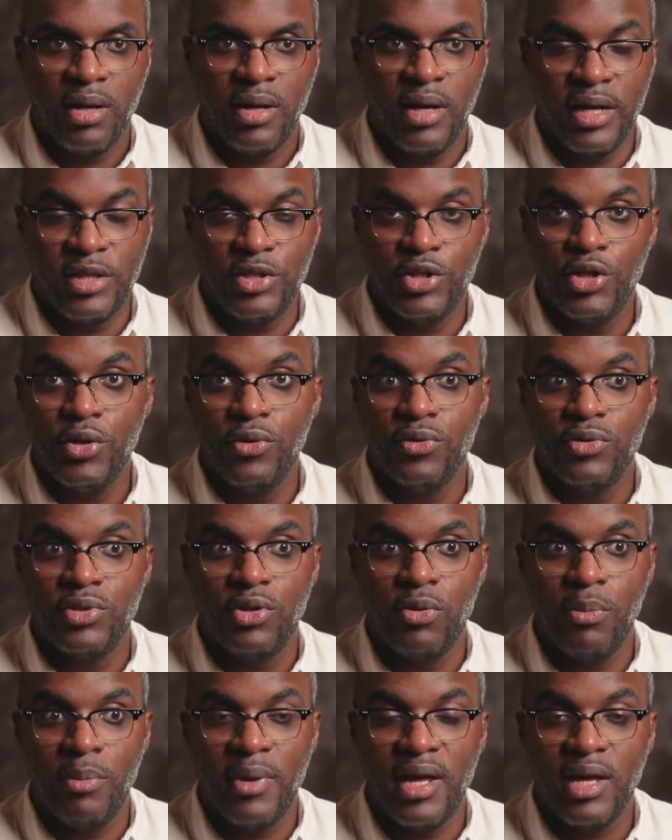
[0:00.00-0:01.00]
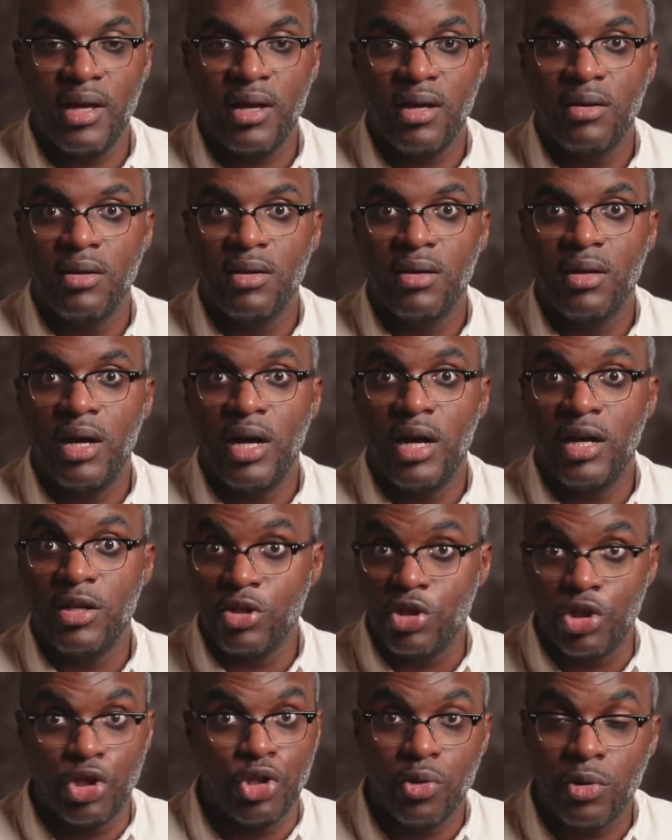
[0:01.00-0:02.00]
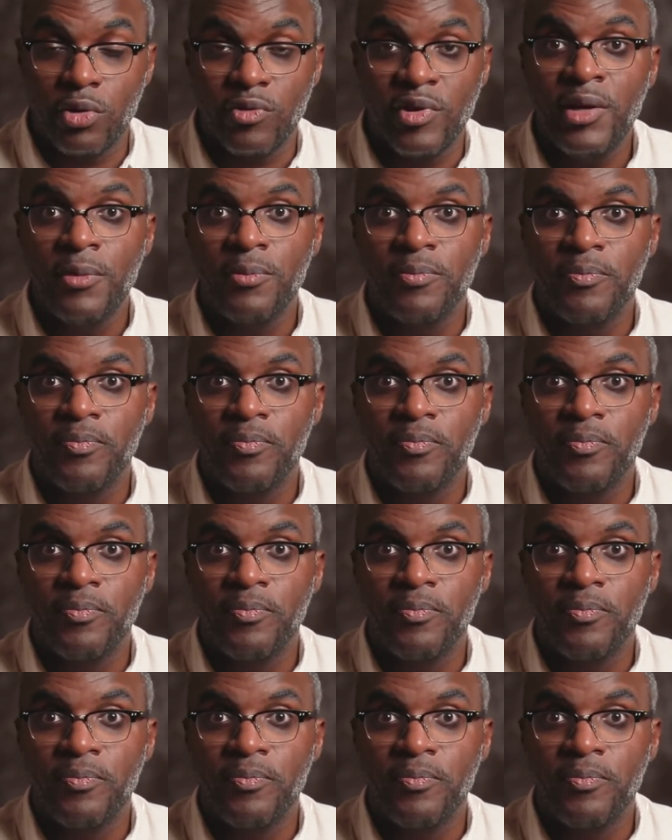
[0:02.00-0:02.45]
It's used to make jewelry.